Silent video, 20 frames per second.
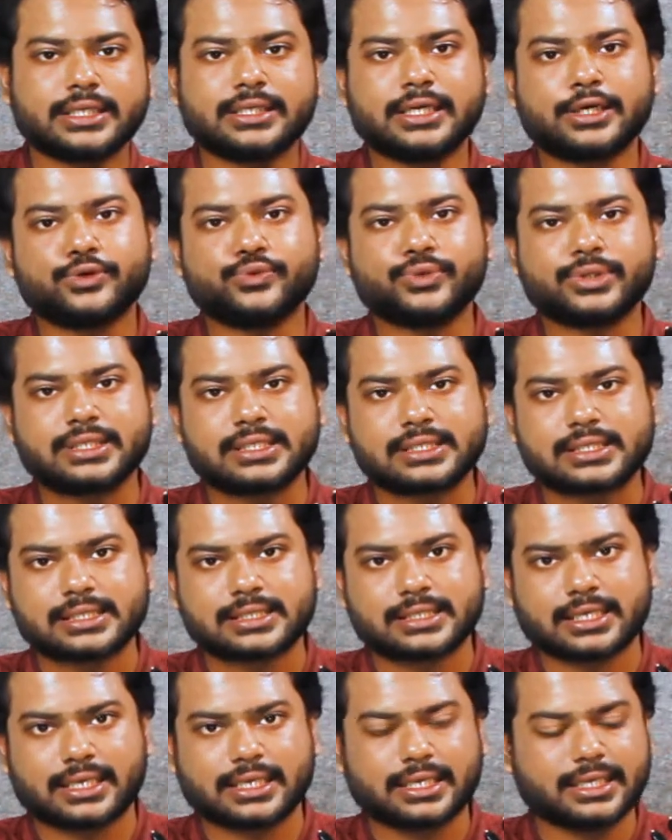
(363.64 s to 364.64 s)
down with the
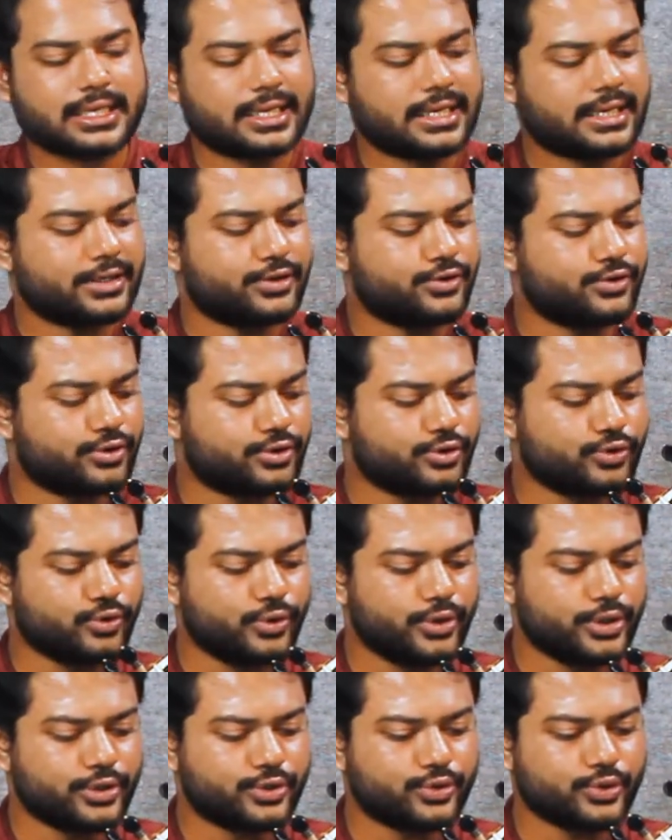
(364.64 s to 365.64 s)
sitar and you're
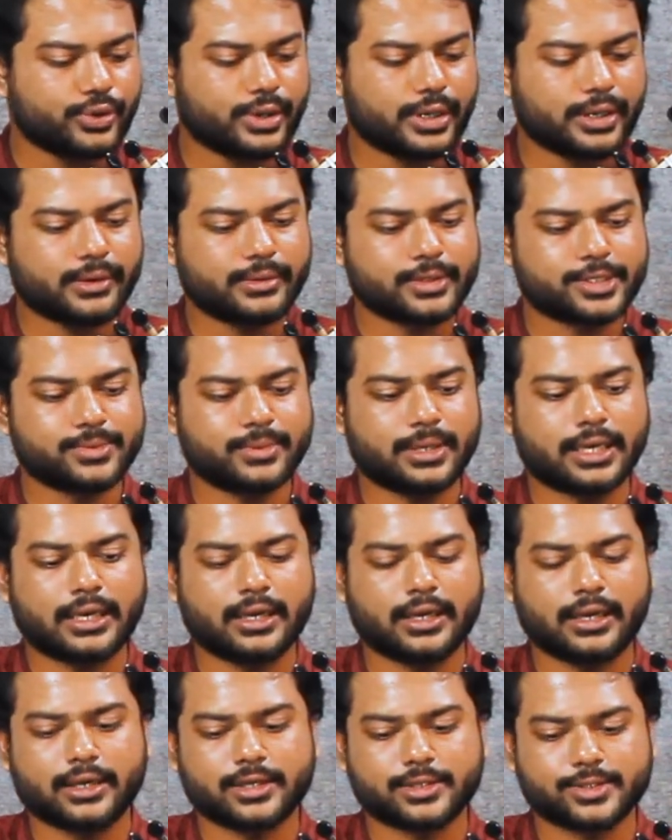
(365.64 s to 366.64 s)
going to
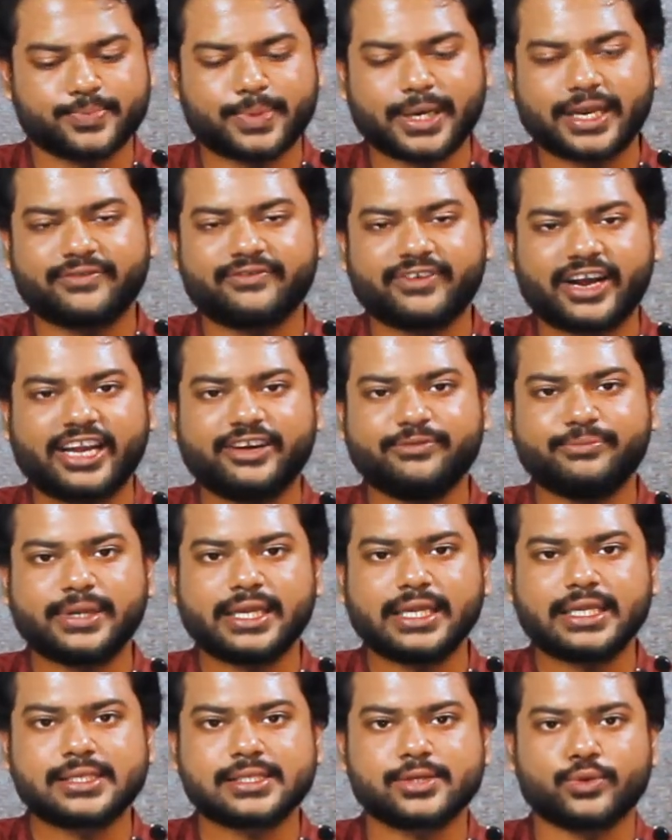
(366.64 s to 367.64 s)
spend 5
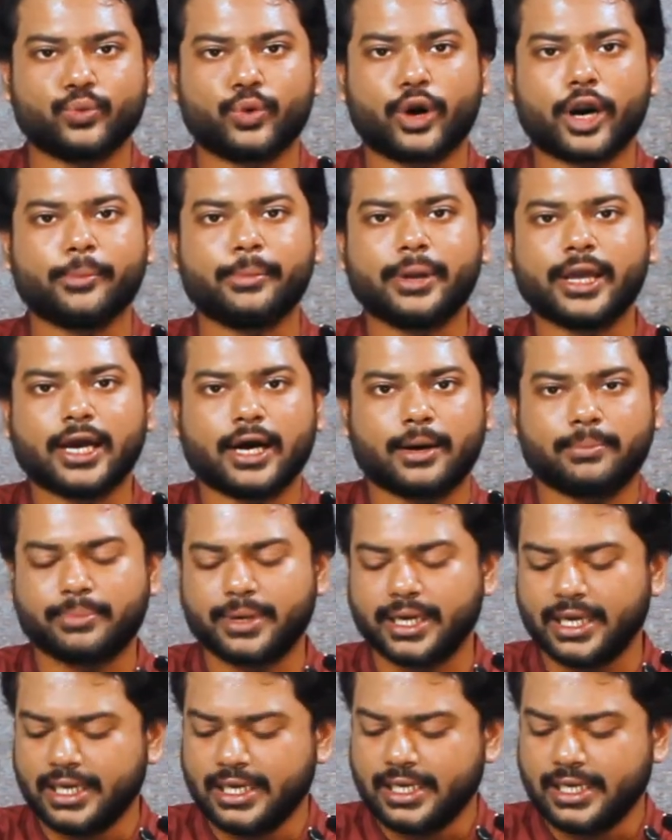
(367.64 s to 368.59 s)
minutes warming up.